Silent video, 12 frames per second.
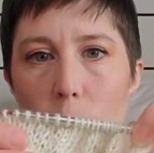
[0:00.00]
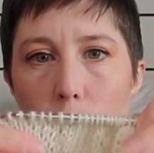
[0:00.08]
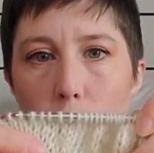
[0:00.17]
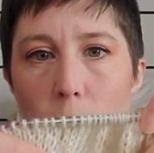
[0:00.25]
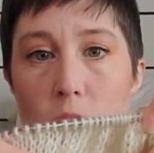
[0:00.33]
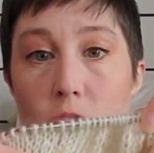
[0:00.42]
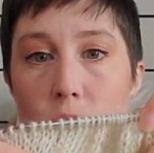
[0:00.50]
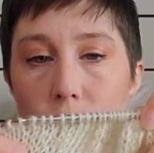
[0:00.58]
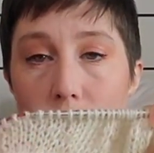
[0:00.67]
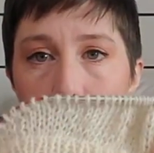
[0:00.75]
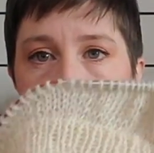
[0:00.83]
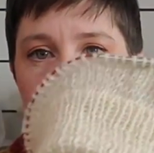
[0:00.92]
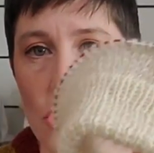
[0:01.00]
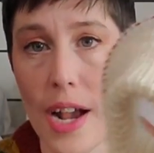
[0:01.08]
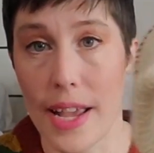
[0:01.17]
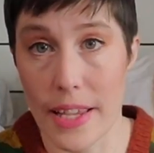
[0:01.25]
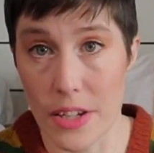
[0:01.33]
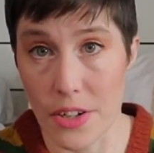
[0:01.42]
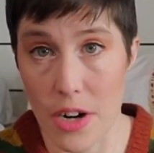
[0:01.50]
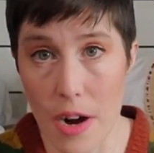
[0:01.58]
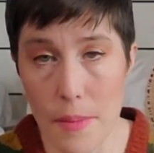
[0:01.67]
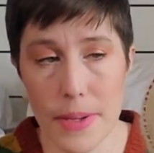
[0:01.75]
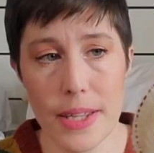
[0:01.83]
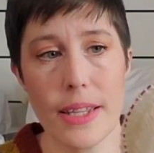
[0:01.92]
once you're done trying your
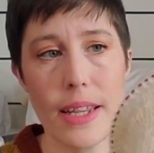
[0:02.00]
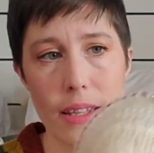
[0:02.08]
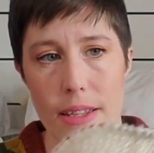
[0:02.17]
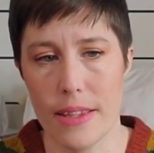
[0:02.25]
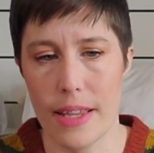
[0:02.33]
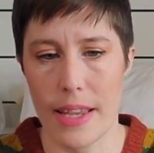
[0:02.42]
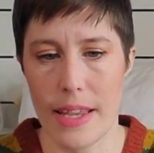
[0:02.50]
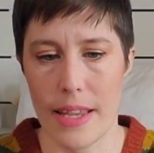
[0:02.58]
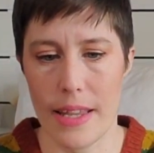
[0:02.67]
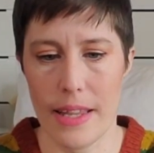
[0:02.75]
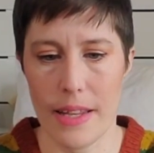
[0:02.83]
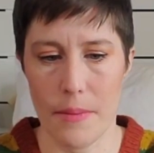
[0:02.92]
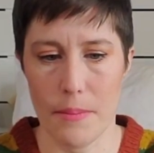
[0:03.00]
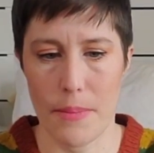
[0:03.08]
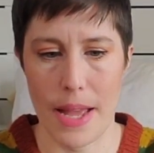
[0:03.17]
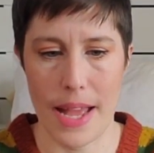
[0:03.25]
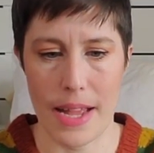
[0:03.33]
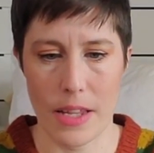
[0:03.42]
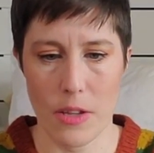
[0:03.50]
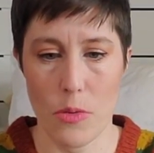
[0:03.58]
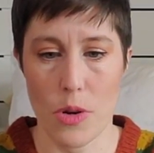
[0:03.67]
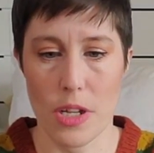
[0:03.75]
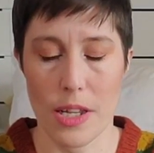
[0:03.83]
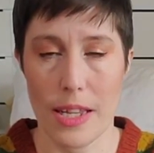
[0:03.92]
garment and you take it back, you
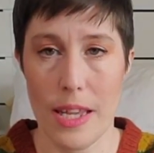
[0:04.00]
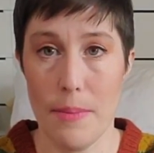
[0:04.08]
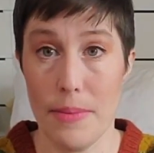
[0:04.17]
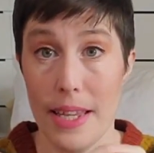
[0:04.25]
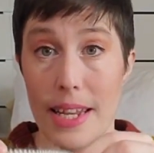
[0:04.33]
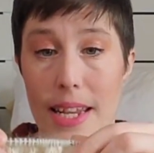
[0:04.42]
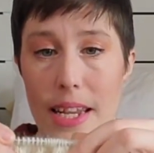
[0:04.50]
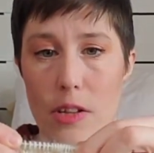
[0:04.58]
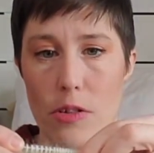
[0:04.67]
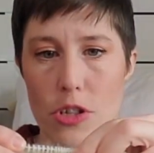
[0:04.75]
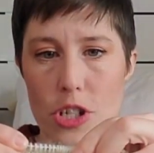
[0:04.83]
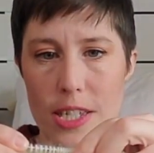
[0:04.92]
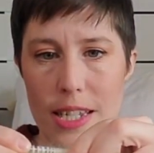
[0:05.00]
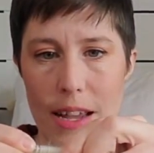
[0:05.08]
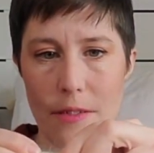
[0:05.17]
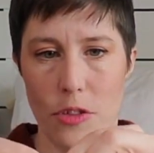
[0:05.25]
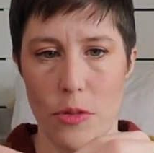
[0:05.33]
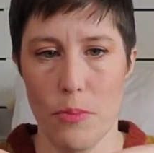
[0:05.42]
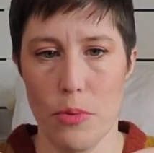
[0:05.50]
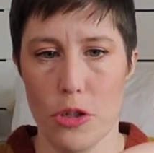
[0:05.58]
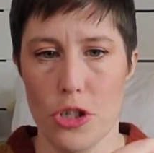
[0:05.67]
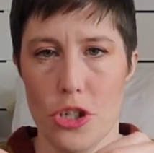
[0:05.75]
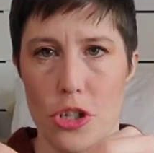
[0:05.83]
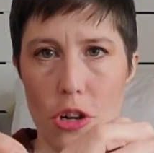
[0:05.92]
want to keep knitting, you just have to
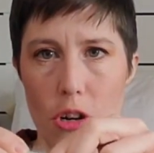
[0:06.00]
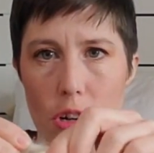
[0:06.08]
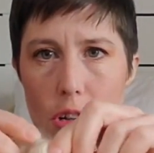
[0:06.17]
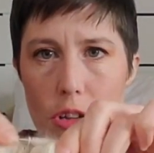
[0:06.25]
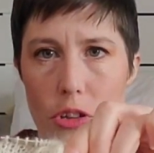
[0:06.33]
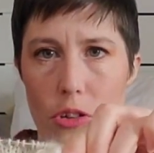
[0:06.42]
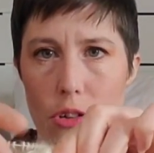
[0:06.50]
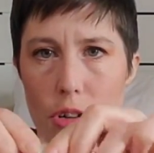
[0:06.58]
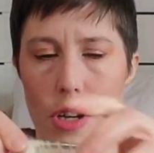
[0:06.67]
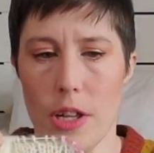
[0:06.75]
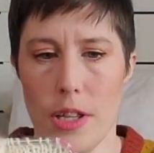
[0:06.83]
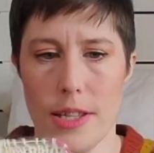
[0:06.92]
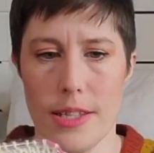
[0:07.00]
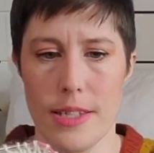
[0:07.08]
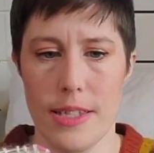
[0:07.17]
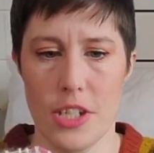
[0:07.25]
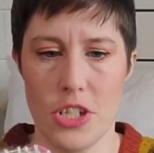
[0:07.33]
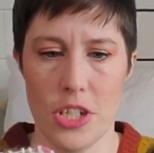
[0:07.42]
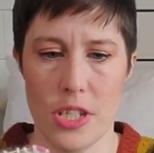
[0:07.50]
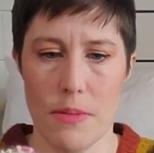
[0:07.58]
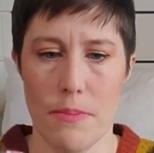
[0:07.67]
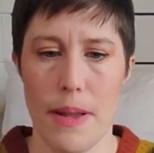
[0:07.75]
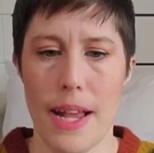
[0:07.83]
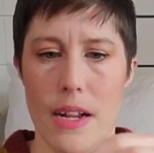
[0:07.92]
push all your stitches
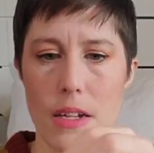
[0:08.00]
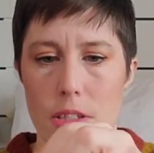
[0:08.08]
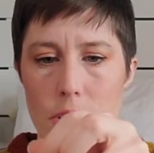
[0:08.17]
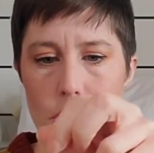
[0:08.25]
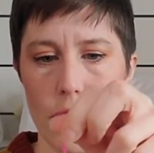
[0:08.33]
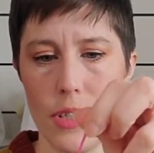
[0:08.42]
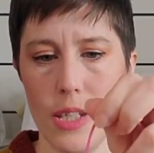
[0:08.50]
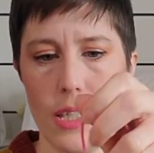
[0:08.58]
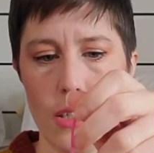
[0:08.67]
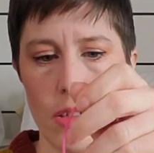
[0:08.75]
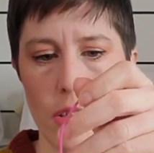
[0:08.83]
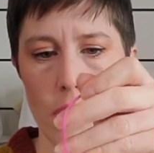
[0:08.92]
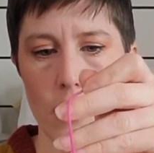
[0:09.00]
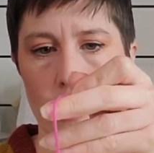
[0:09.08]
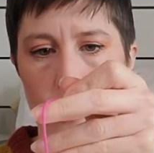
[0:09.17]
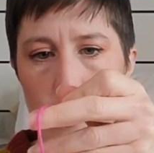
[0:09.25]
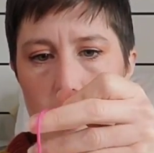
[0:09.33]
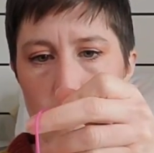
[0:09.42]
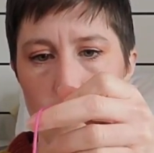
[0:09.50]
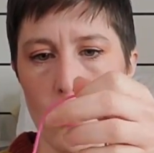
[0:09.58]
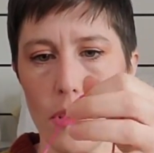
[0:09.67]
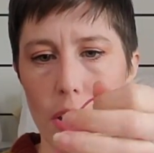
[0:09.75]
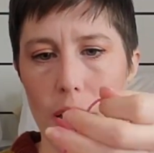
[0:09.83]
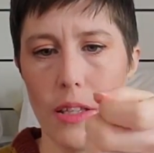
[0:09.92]
back onto your needle. You can
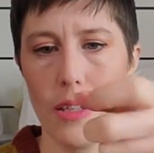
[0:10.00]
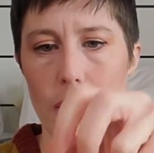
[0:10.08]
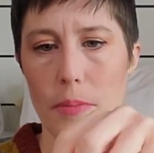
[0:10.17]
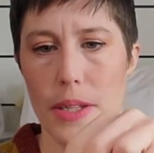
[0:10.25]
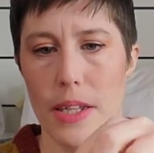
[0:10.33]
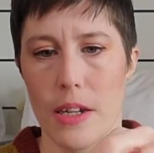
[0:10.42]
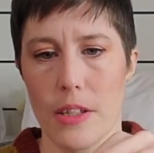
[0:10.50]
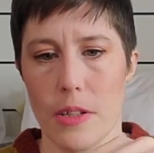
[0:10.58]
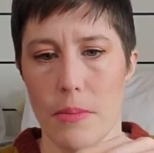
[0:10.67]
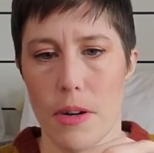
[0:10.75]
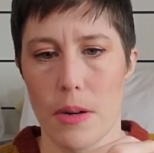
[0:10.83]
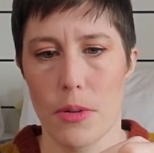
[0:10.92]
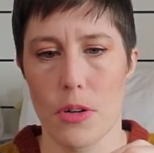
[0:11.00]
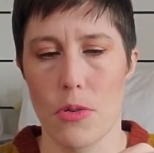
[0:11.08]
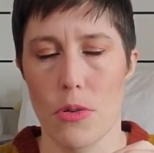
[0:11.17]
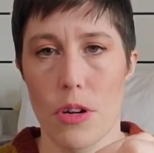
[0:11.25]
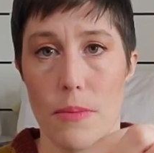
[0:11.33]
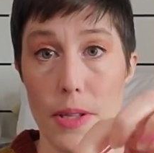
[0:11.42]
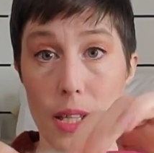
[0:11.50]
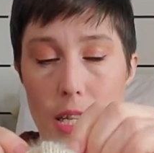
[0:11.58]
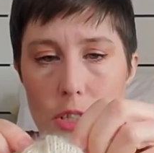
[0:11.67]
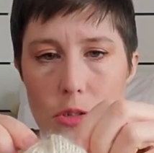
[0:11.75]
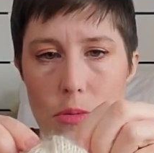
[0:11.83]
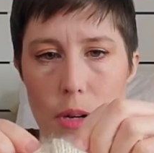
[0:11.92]
pull a little bit on the barber cord, but
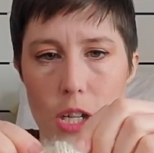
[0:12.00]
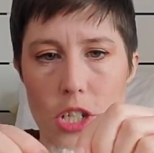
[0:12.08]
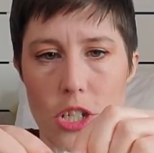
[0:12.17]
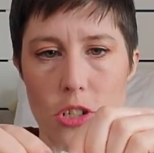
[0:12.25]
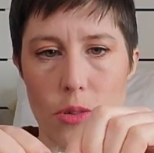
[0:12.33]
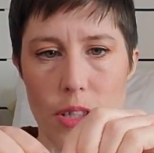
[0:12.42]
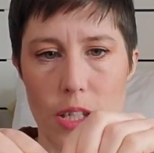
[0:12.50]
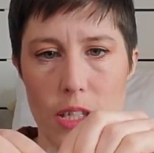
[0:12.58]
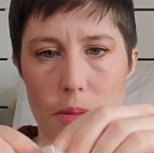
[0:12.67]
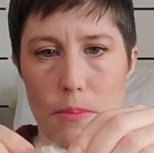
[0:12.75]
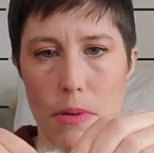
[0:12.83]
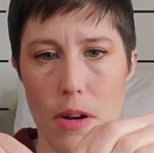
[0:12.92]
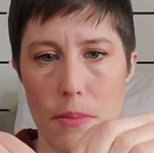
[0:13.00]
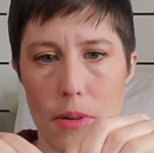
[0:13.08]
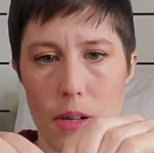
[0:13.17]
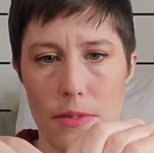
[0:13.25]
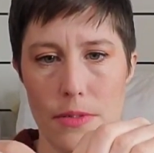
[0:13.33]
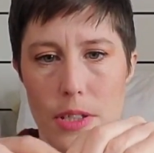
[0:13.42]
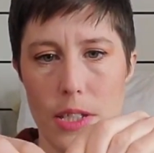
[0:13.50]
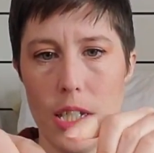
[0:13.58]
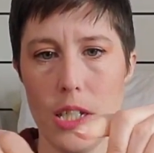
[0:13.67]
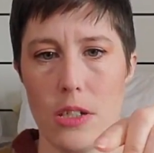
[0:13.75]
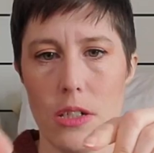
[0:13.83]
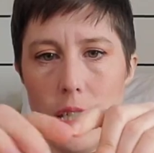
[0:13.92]
not too much so it doesn't pop off the
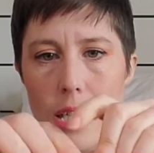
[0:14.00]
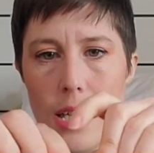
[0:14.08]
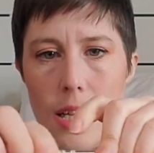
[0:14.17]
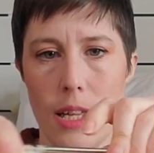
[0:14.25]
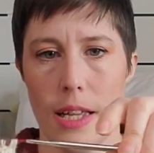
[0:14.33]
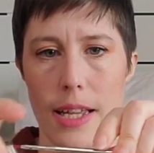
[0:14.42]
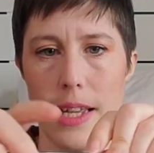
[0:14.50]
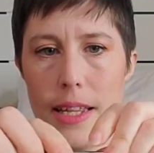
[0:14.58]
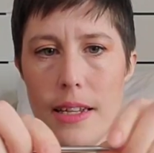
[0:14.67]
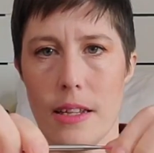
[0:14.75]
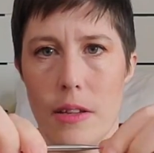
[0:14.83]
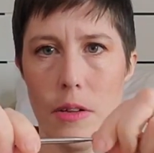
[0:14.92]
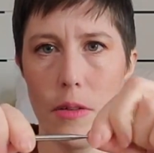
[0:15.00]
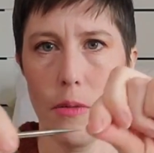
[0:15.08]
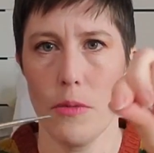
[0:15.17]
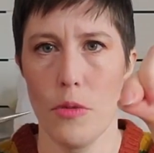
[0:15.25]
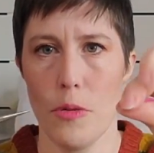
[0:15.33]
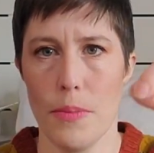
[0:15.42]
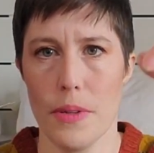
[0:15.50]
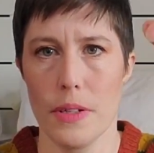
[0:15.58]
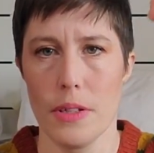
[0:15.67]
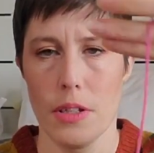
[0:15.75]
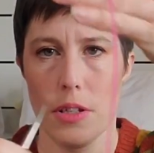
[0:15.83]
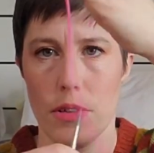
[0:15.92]
needle, and whoop,
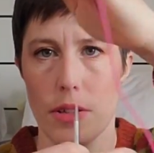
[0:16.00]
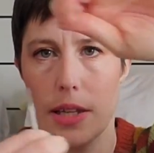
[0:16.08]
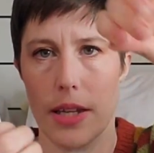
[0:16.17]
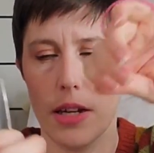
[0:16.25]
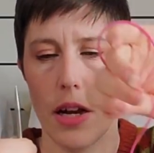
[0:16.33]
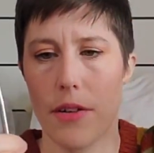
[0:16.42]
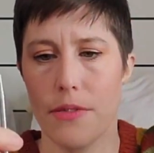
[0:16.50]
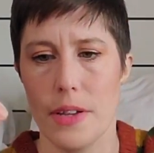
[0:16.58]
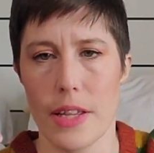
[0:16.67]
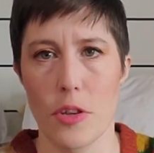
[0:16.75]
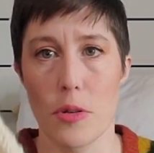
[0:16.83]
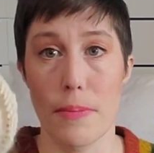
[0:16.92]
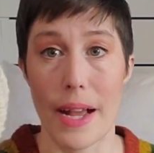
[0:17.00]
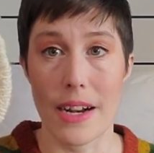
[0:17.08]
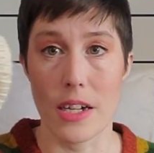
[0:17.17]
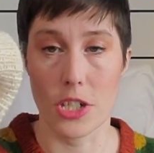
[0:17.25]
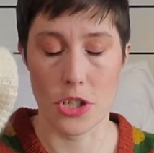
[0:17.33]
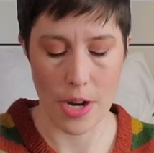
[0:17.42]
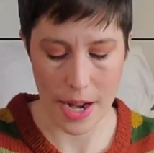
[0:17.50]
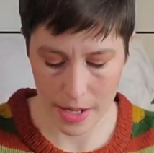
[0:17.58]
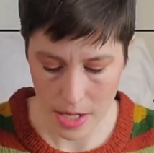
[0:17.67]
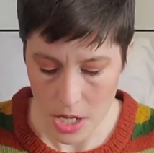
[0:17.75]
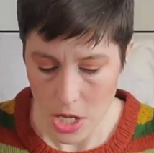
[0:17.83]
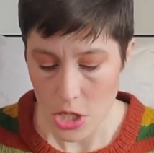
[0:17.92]
you take it off and you're back on track.
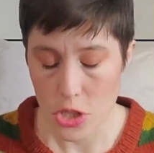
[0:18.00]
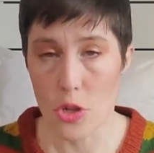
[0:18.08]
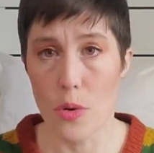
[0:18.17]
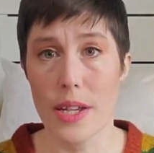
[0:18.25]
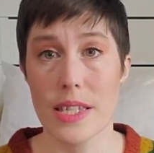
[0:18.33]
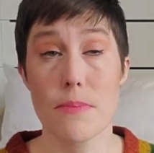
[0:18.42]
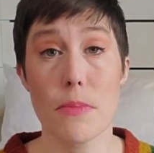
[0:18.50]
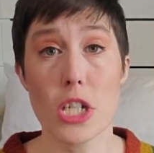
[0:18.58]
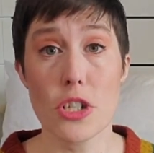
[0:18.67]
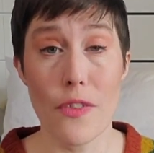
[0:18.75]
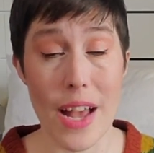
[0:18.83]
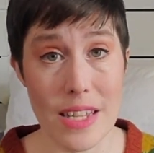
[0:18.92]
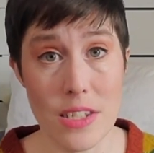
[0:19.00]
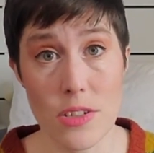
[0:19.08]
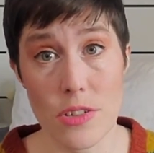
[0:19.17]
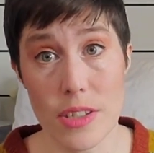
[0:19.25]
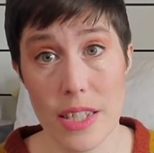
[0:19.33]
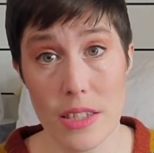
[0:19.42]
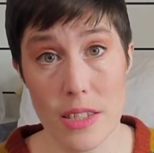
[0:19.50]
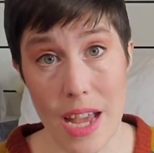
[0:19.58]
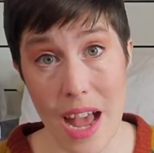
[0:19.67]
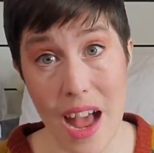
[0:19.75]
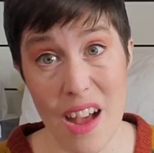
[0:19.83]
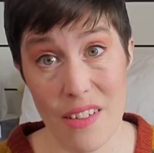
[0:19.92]
So it's much faster than to
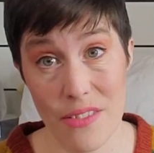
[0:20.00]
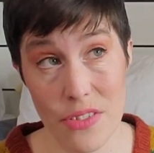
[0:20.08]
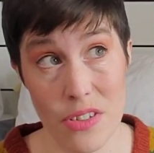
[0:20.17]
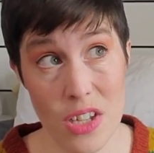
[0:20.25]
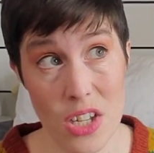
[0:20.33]
have,